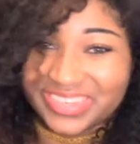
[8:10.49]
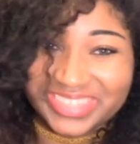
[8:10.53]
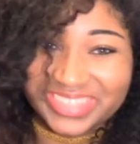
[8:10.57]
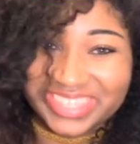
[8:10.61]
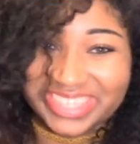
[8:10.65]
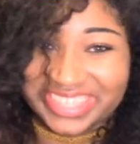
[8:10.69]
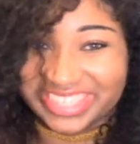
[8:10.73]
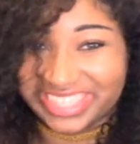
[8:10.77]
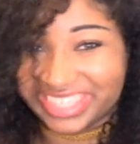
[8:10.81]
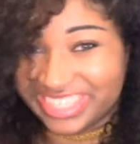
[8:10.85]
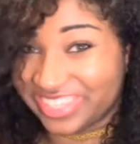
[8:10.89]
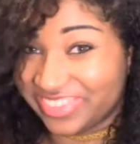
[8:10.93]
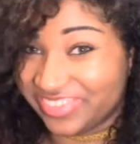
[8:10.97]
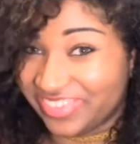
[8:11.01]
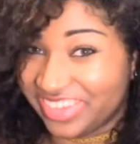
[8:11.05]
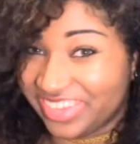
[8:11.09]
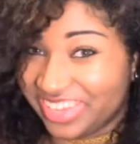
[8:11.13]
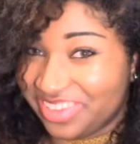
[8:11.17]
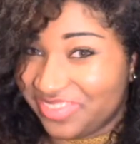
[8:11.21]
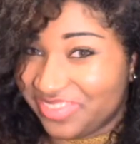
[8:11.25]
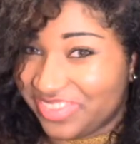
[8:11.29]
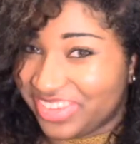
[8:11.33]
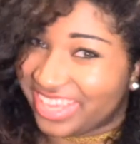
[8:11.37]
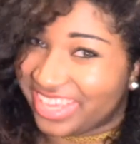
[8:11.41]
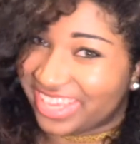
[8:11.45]
listen to me
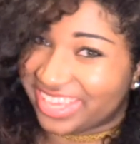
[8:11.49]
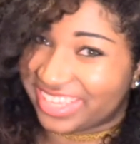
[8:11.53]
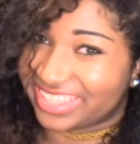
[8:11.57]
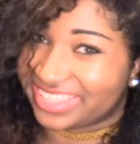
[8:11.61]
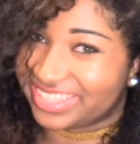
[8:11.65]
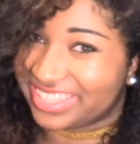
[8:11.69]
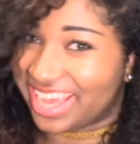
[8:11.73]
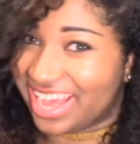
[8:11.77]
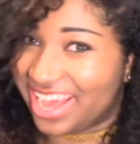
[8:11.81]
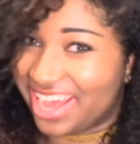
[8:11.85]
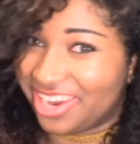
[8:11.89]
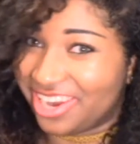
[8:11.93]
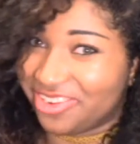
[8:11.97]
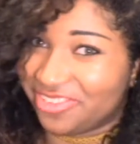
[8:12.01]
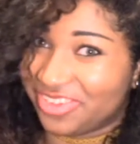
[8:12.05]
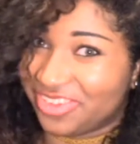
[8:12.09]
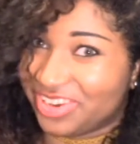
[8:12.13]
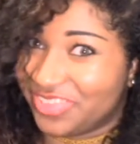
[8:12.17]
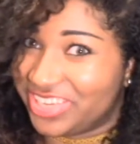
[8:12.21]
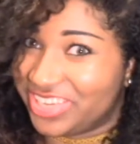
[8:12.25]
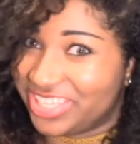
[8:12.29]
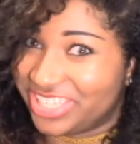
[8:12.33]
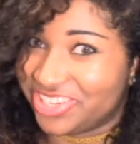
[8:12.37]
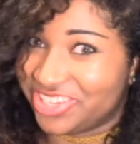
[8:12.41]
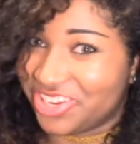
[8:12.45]
because I don't want to
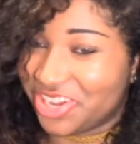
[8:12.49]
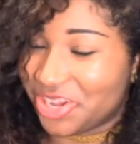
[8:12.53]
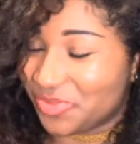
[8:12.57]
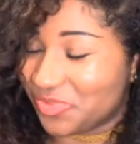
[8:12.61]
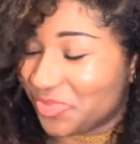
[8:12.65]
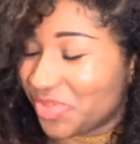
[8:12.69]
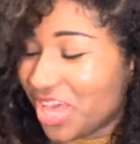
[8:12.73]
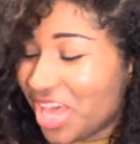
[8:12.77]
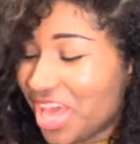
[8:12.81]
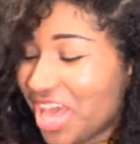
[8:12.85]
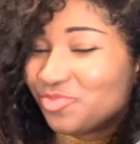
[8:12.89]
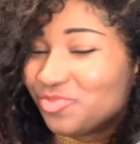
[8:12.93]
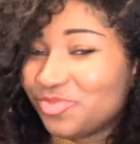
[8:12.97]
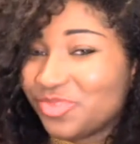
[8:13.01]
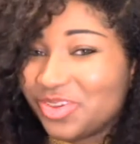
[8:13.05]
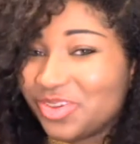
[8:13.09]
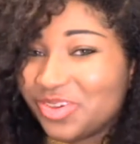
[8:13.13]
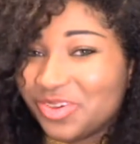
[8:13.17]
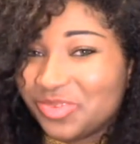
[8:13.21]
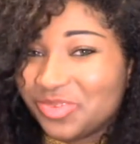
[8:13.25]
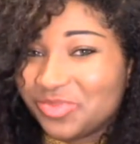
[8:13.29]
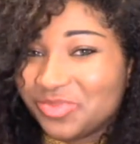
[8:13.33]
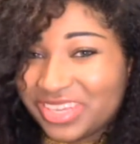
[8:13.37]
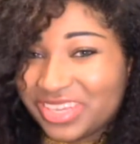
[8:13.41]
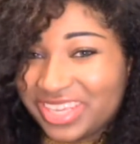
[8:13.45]
mess you up.
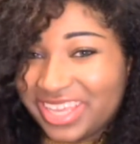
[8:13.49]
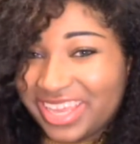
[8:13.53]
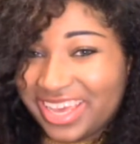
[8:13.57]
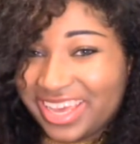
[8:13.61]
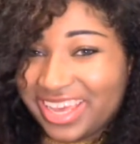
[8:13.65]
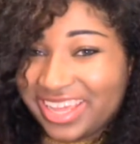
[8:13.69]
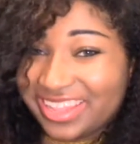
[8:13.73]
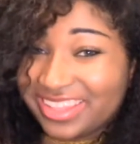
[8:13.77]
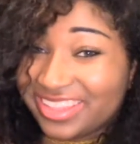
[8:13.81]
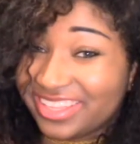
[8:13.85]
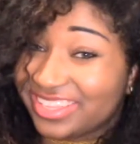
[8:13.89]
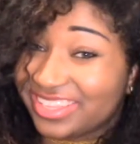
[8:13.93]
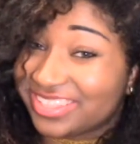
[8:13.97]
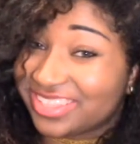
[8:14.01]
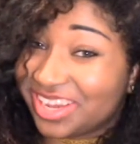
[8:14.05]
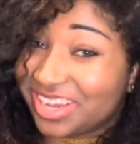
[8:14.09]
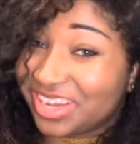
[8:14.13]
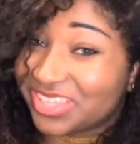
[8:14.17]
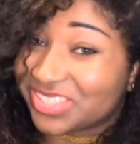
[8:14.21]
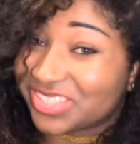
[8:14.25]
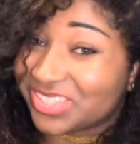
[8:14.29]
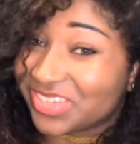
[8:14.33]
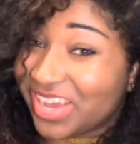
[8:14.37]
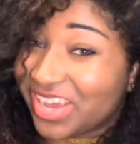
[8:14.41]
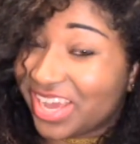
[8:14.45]
But yeah, these
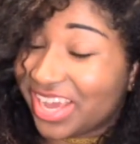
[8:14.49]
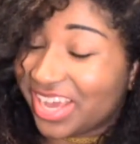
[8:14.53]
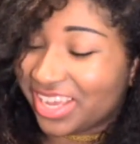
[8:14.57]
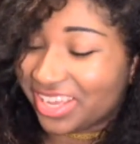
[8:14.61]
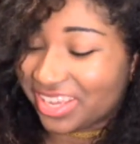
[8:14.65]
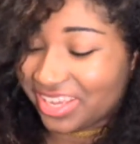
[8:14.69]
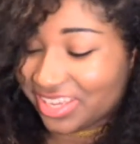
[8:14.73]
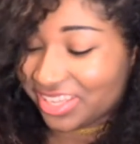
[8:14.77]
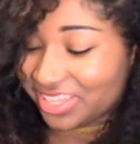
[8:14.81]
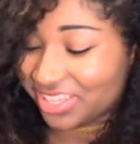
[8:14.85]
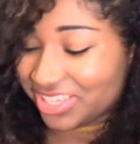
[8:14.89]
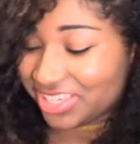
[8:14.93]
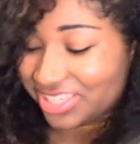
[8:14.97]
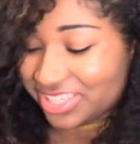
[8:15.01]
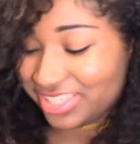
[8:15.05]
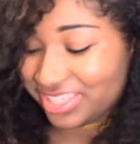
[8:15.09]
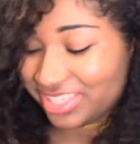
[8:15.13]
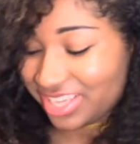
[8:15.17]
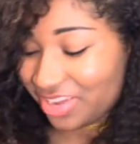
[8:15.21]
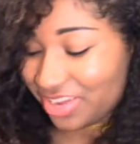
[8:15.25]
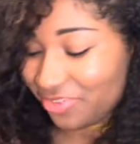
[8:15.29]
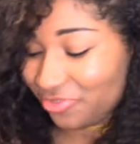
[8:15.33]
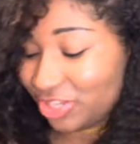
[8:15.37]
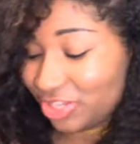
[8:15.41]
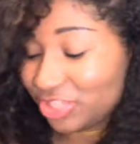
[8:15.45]
also add colors.
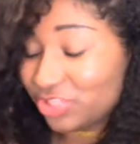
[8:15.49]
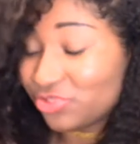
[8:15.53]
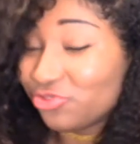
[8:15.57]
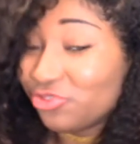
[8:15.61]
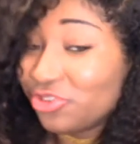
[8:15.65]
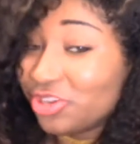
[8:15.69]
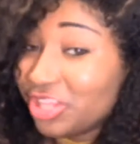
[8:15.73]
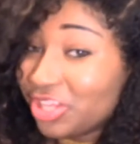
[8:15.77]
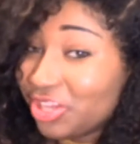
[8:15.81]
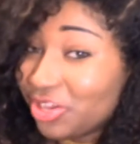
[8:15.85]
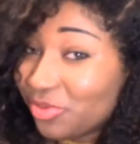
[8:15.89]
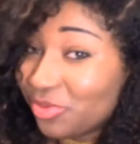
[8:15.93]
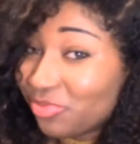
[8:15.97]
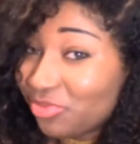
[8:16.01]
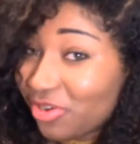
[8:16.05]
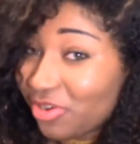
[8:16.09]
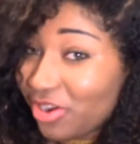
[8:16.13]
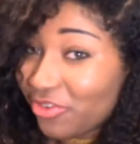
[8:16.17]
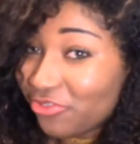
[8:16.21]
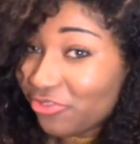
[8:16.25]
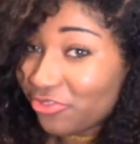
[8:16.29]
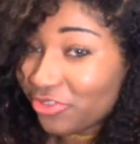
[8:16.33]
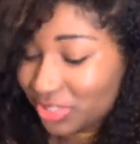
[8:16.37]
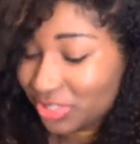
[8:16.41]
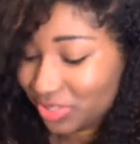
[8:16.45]
it's really your
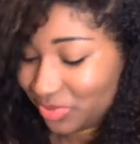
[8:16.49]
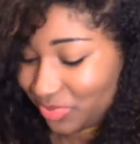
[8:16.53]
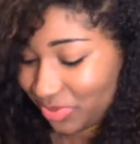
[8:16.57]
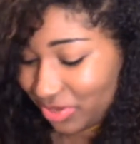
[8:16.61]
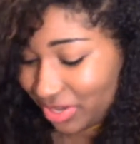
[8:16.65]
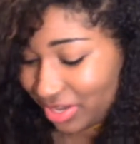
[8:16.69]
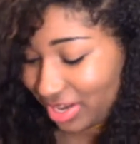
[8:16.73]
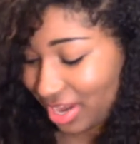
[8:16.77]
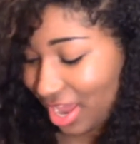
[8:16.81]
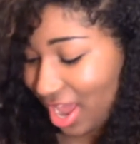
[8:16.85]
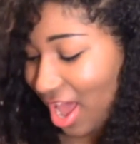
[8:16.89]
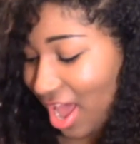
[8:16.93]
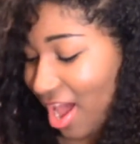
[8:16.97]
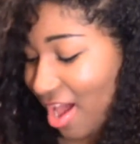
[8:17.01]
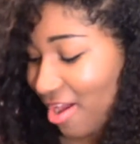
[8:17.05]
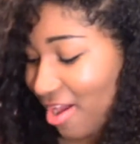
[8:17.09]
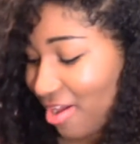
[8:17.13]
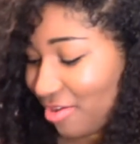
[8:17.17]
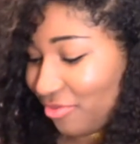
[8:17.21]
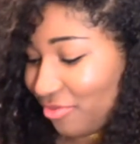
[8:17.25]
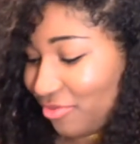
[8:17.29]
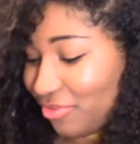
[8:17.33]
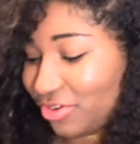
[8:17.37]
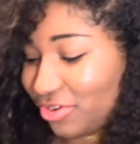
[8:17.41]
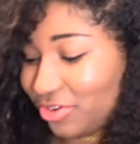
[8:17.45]
preference, but
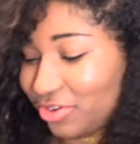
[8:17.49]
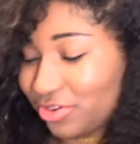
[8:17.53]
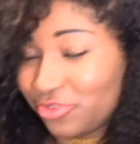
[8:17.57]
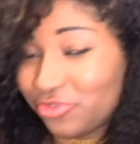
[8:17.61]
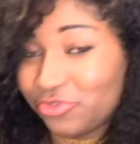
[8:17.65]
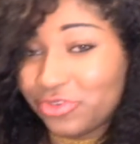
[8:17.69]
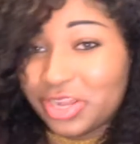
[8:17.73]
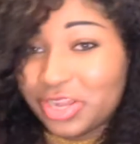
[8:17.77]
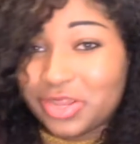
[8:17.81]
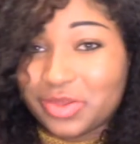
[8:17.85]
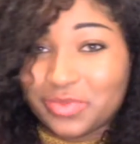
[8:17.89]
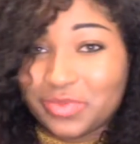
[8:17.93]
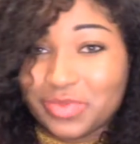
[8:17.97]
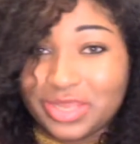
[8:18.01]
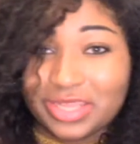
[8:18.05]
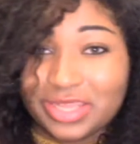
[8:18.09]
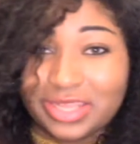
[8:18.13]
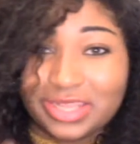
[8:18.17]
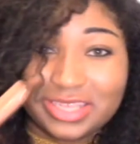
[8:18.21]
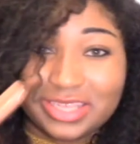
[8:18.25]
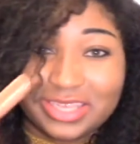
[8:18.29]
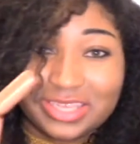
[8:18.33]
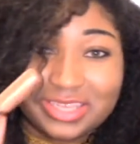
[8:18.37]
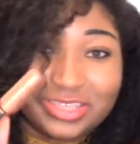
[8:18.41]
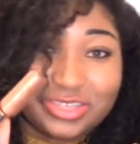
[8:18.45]
I would recommend
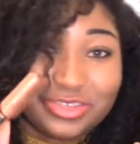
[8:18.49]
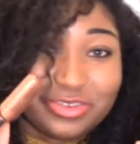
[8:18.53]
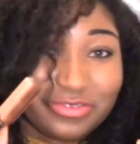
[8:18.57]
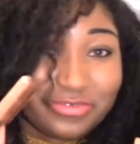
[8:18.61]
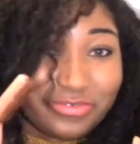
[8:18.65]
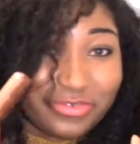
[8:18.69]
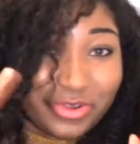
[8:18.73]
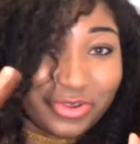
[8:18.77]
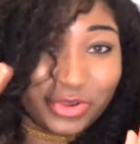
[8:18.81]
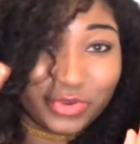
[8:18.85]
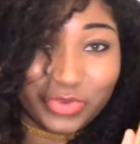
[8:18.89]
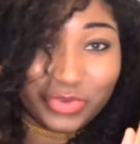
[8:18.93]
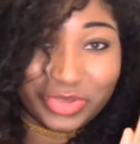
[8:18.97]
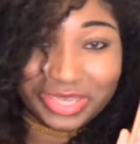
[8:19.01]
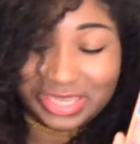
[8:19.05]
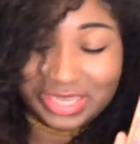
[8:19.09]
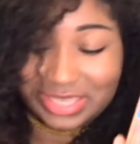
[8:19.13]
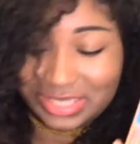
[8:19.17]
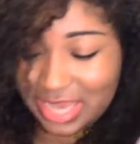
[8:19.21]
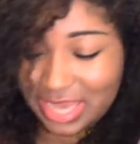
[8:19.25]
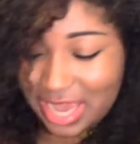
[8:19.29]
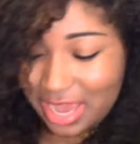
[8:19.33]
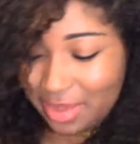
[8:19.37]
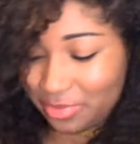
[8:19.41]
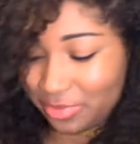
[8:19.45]
these two for a quick,
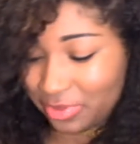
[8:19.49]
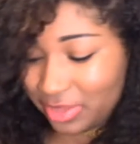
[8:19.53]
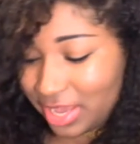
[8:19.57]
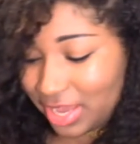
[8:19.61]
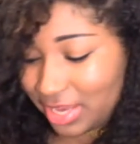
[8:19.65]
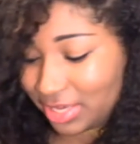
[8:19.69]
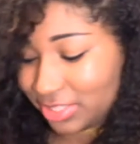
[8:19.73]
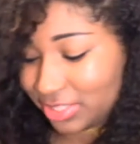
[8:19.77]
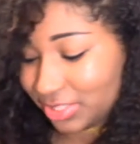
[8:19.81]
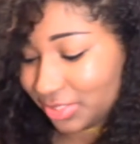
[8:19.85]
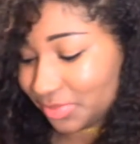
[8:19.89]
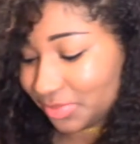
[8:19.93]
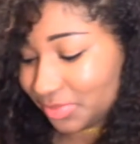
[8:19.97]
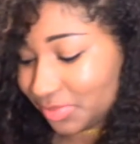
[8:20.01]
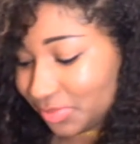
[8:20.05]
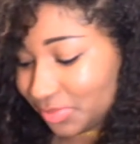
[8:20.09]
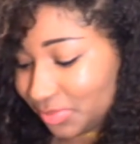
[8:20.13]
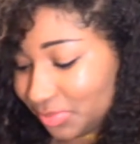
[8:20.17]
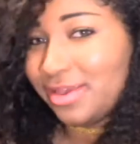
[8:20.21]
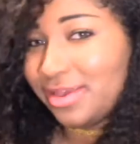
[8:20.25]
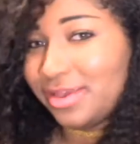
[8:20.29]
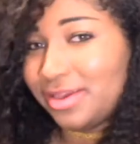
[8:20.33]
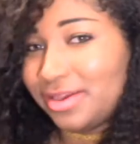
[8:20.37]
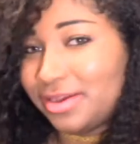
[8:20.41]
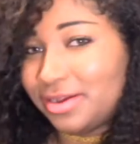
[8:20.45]
easy application.
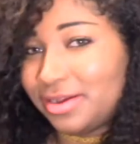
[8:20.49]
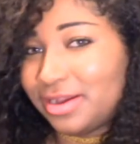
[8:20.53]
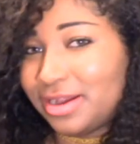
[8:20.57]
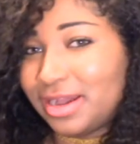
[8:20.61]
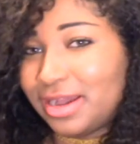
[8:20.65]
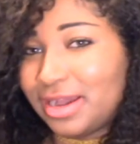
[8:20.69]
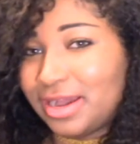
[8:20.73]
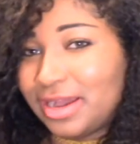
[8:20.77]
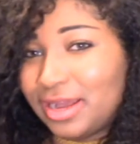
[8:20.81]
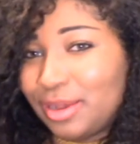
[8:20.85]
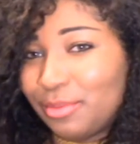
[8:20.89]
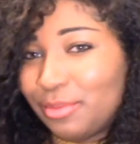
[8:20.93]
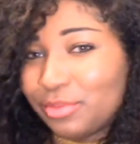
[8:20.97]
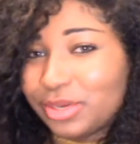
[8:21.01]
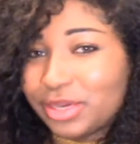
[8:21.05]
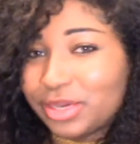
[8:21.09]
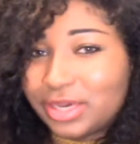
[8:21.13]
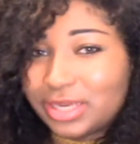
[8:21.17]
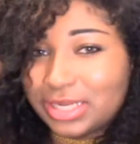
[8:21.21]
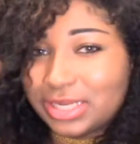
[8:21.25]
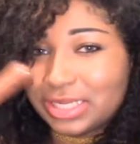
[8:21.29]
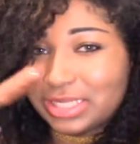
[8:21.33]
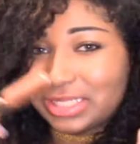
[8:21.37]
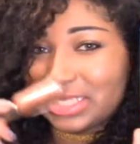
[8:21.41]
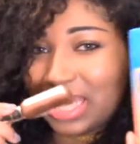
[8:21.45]
I'm
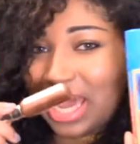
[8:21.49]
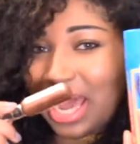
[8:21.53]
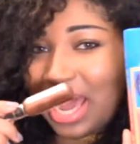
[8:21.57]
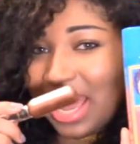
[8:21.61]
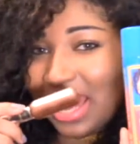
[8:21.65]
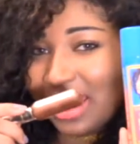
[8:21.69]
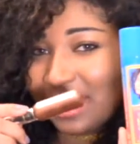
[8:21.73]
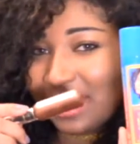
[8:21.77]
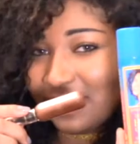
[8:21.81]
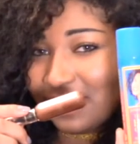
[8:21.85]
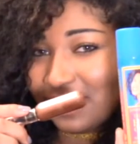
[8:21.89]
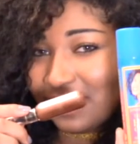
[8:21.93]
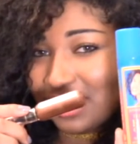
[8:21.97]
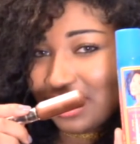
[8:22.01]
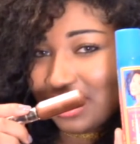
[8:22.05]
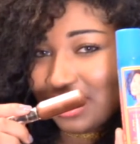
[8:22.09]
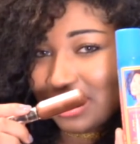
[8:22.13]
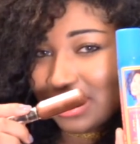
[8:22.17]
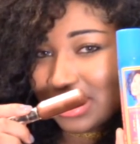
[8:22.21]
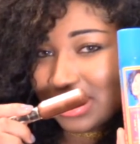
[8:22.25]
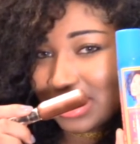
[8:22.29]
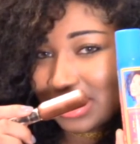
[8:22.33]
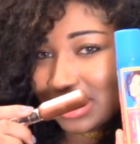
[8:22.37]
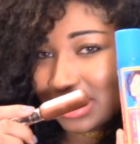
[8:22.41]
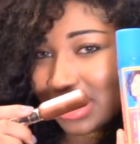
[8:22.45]
gonna tie
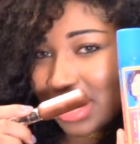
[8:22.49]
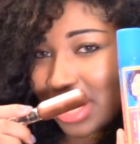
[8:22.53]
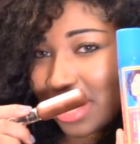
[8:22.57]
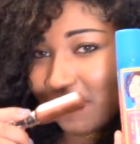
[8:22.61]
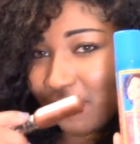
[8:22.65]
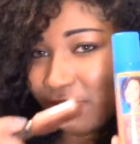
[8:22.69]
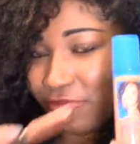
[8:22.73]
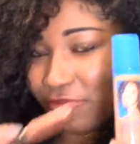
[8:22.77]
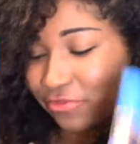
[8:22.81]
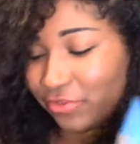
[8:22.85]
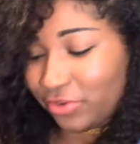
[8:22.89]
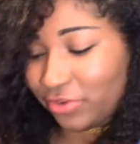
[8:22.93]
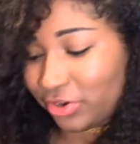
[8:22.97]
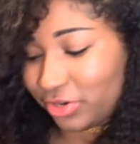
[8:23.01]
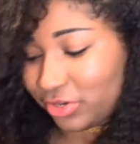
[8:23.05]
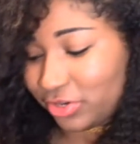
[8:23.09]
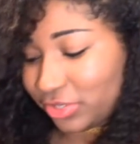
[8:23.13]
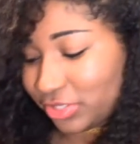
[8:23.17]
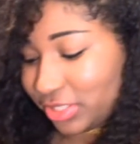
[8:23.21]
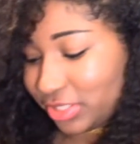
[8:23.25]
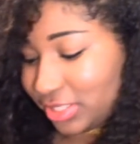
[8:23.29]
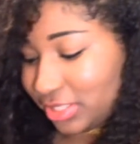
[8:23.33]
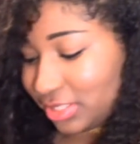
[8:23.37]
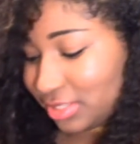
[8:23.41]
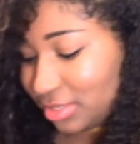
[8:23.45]
these at
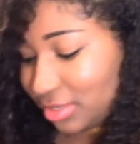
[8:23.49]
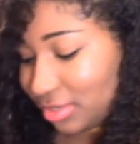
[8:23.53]
first,